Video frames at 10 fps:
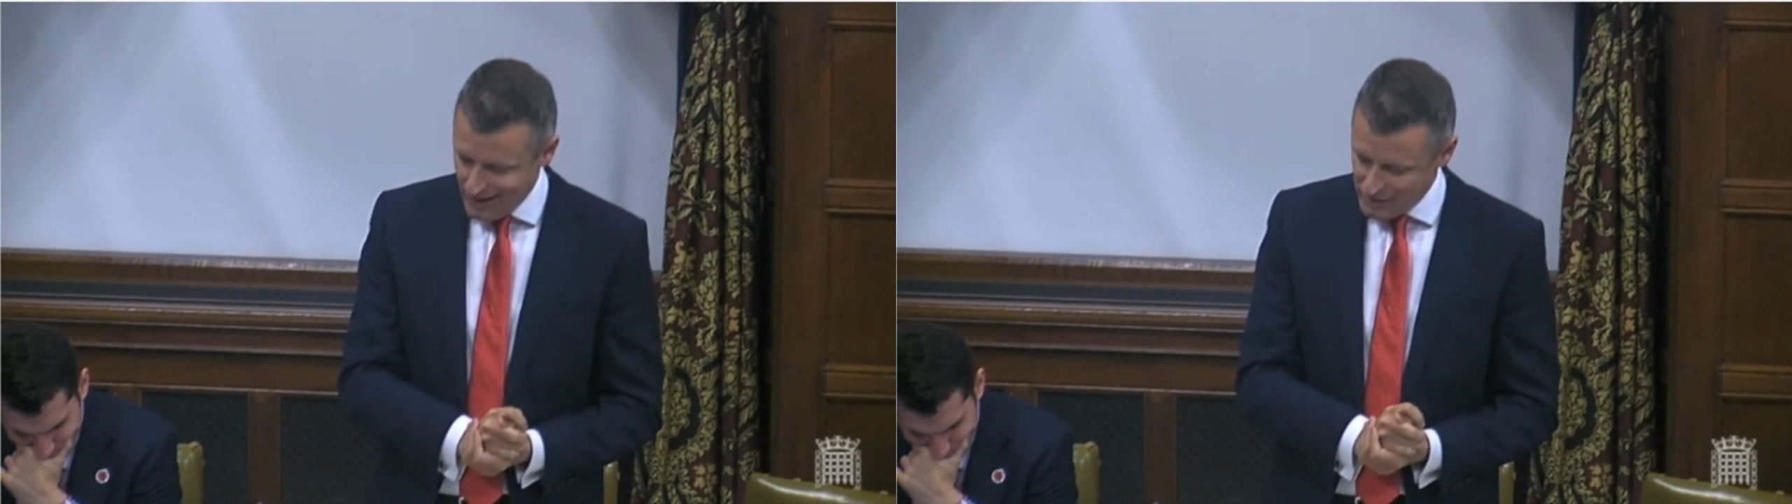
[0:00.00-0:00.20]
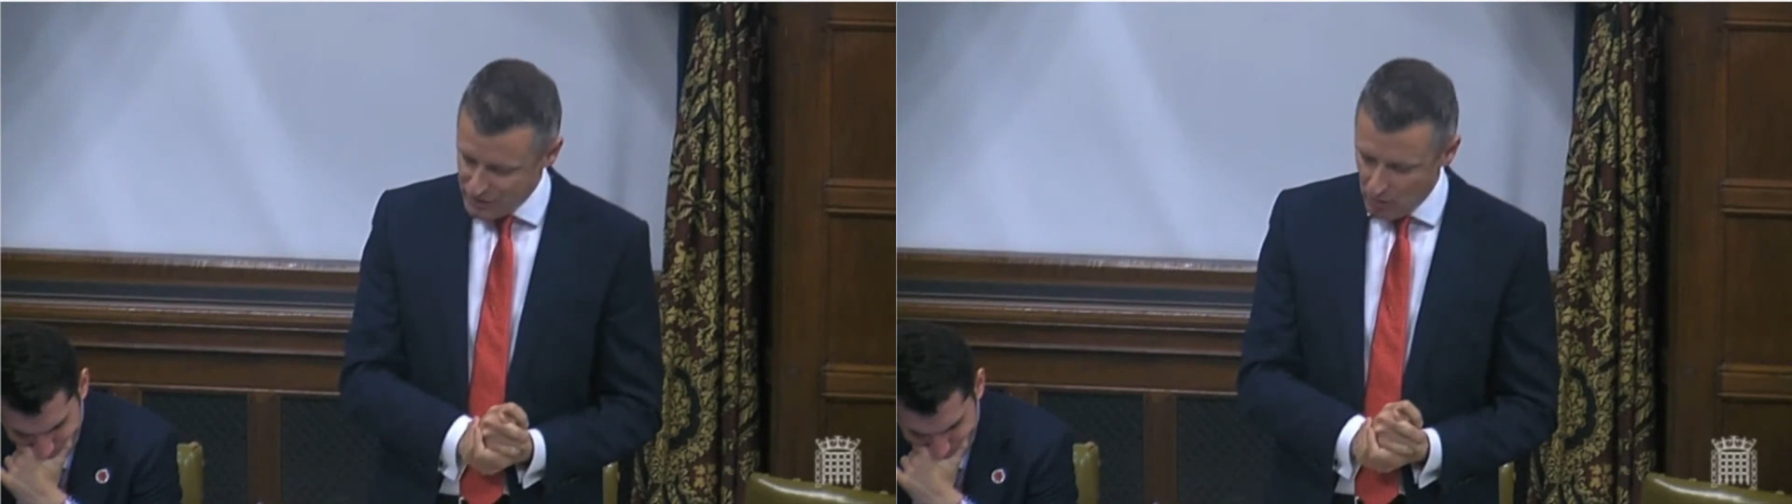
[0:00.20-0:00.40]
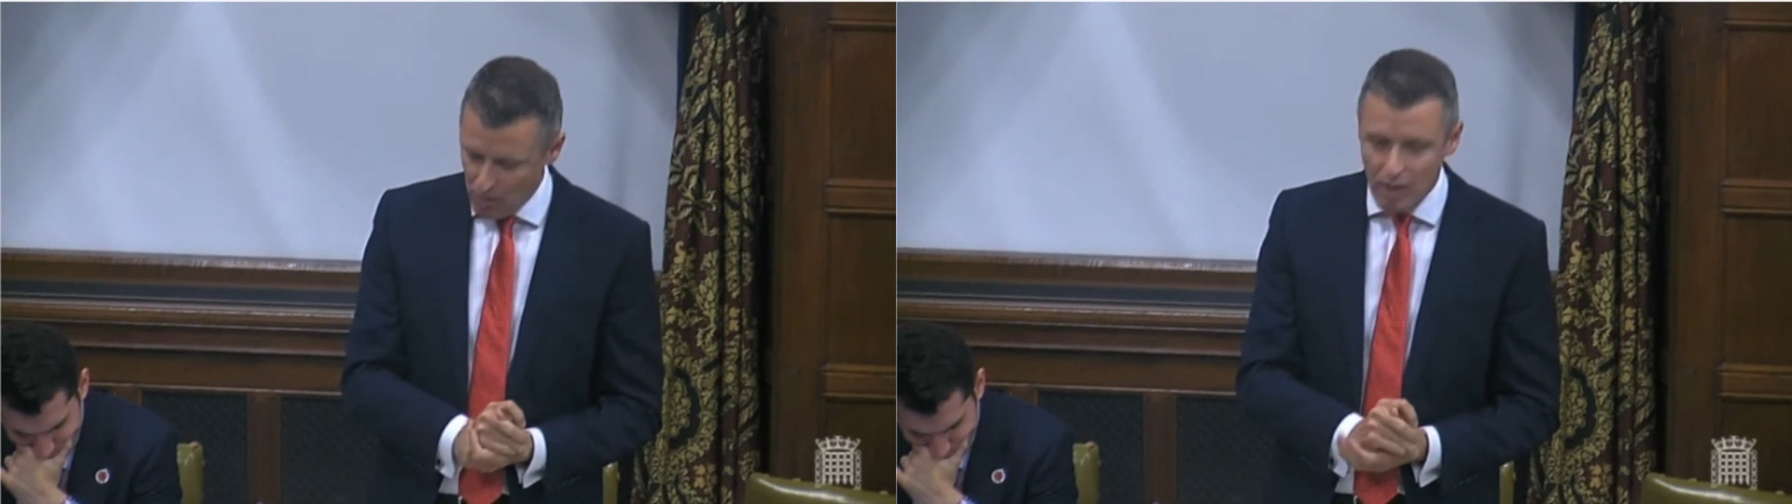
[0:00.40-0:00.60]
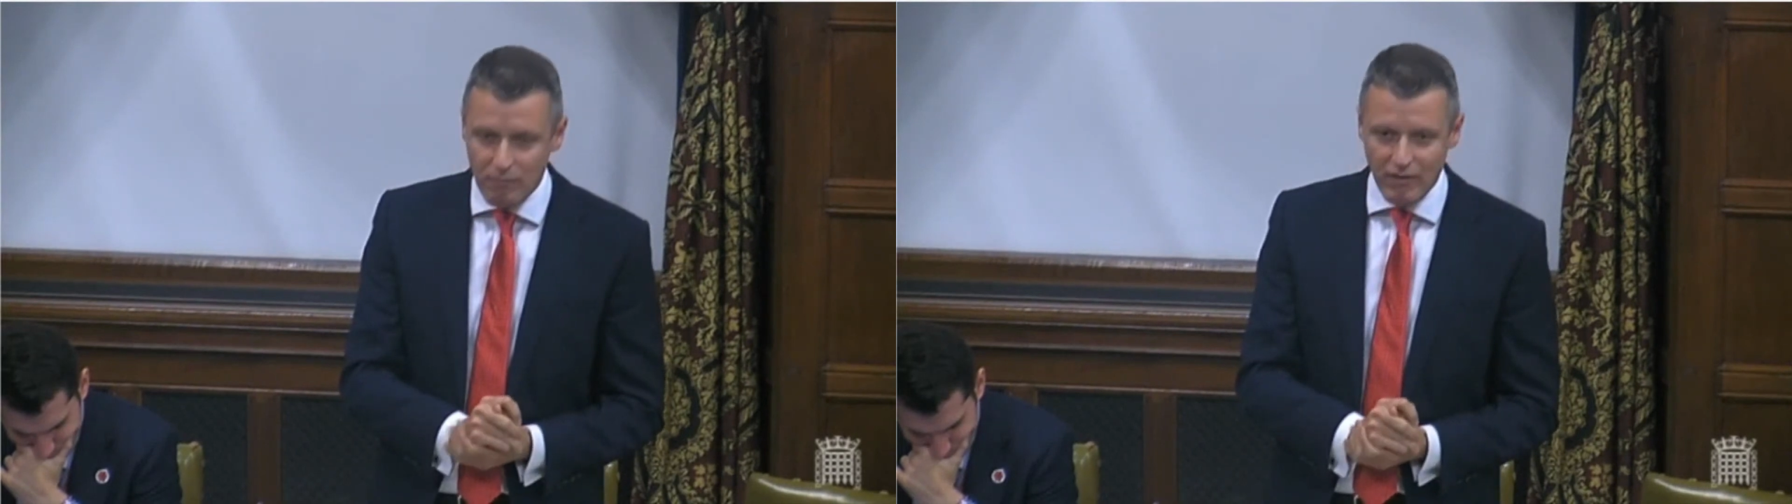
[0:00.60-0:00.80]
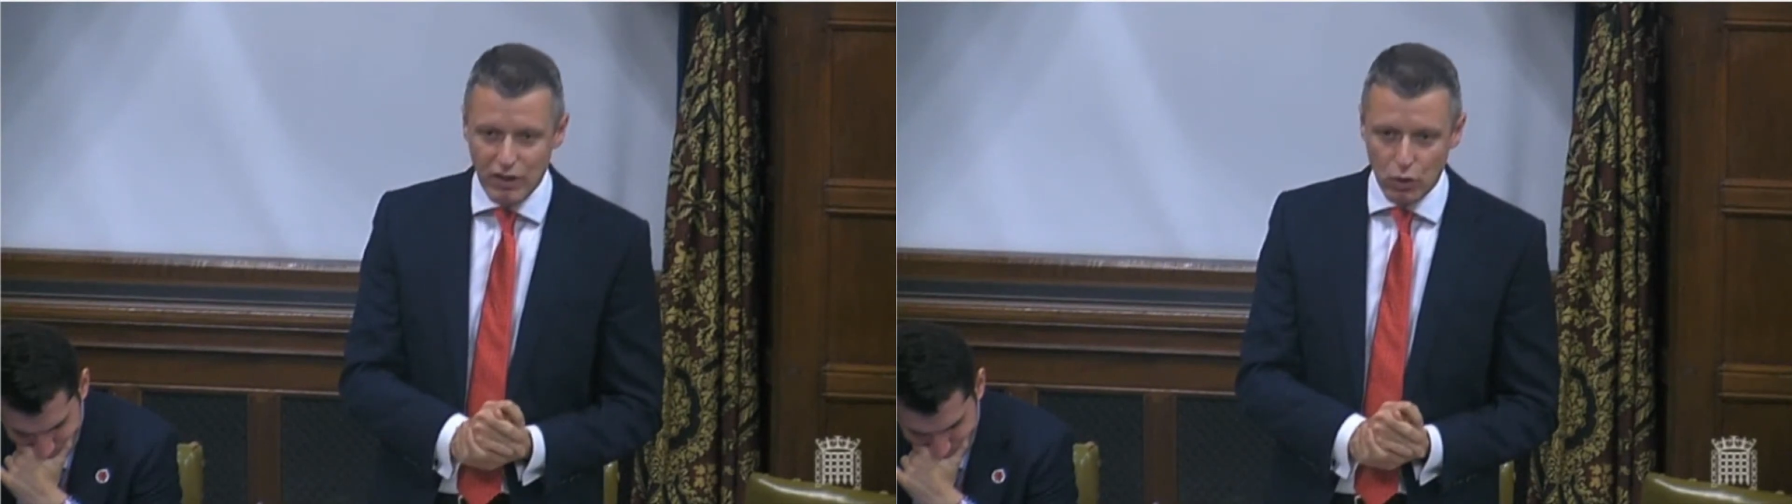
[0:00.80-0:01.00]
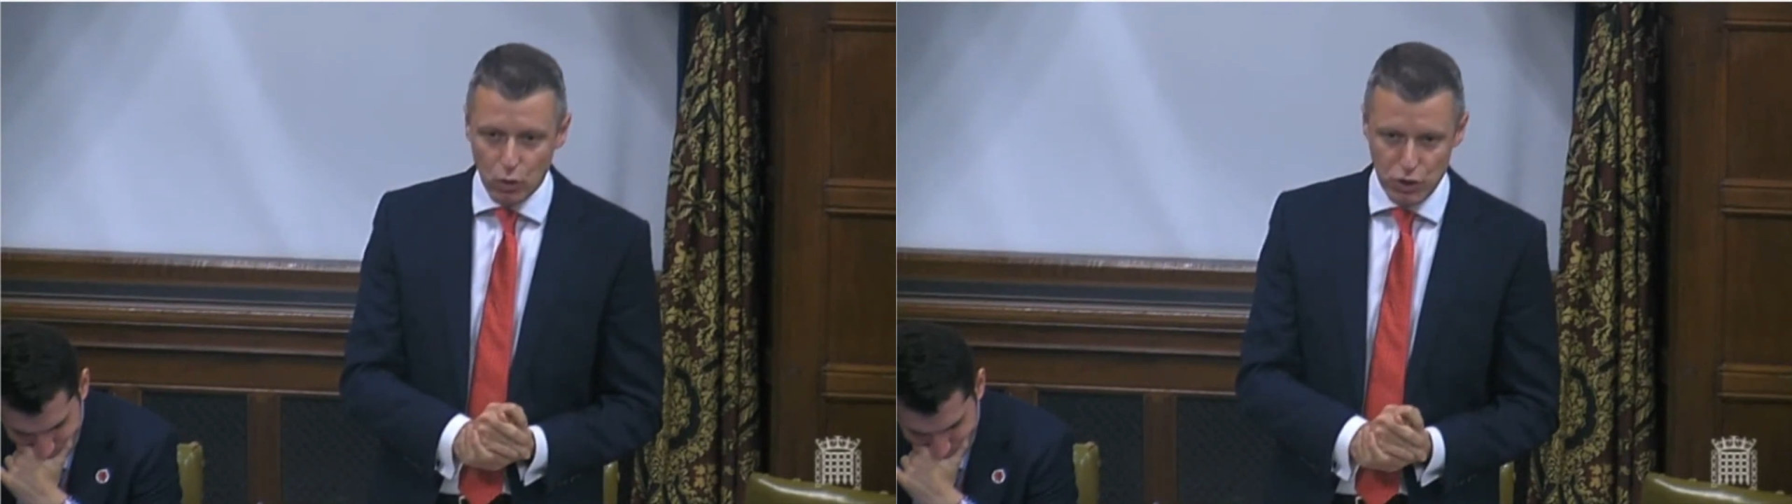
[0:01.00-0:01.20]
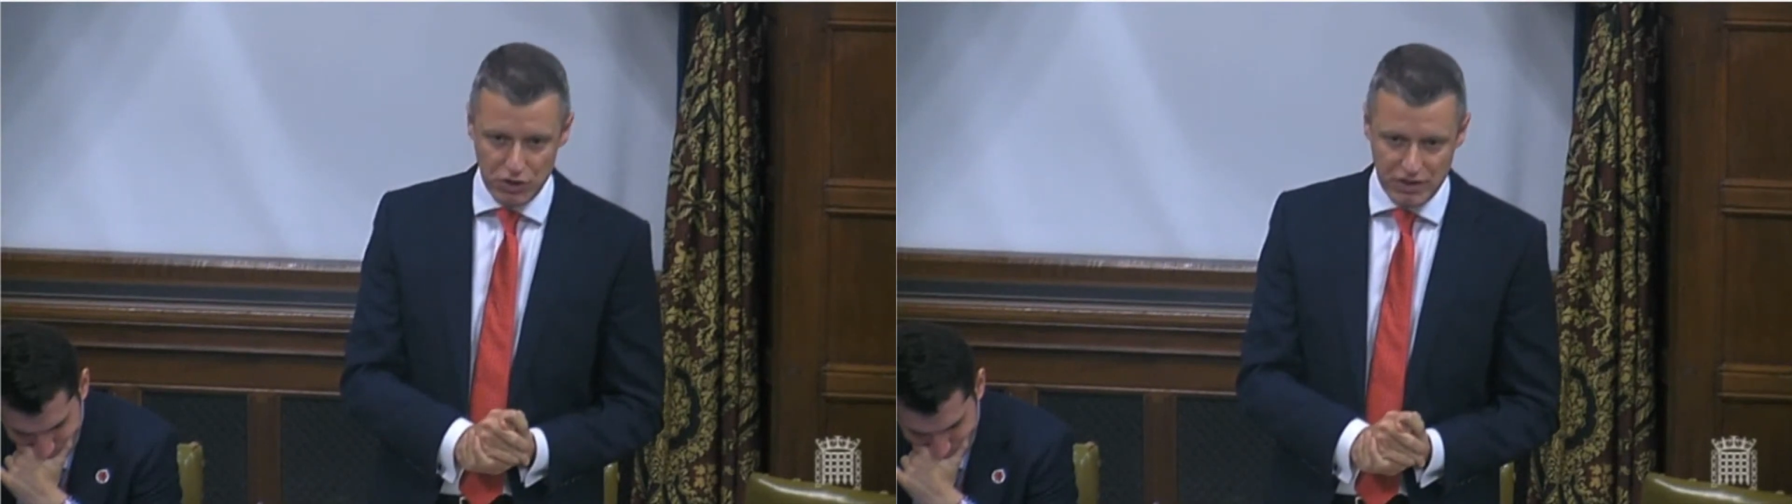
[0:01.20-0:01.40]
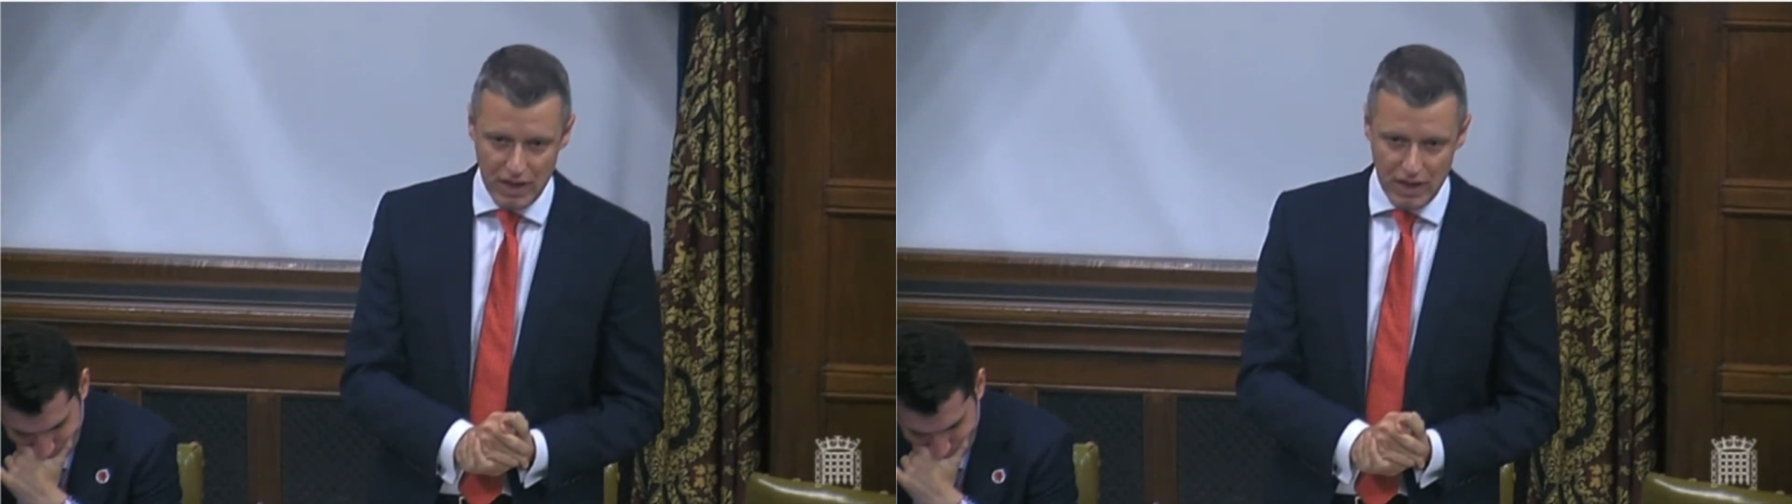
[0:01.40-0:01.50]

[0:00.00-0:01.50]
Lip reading: and so I'm very cautious